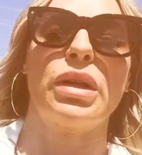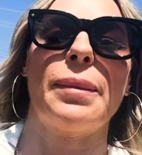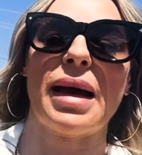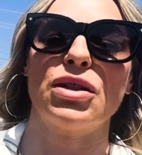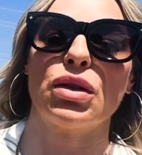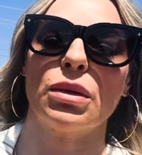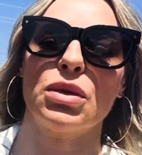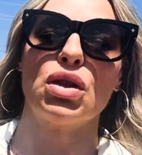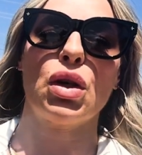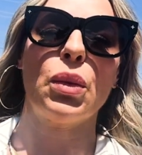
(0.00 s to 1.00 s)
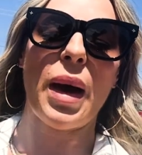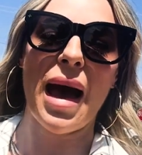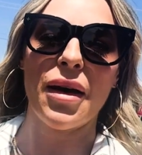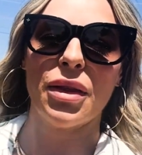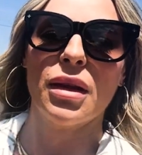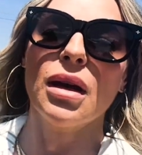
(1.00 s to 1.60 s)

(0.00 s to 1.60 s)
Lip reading: 3 bedroom, 2 bath,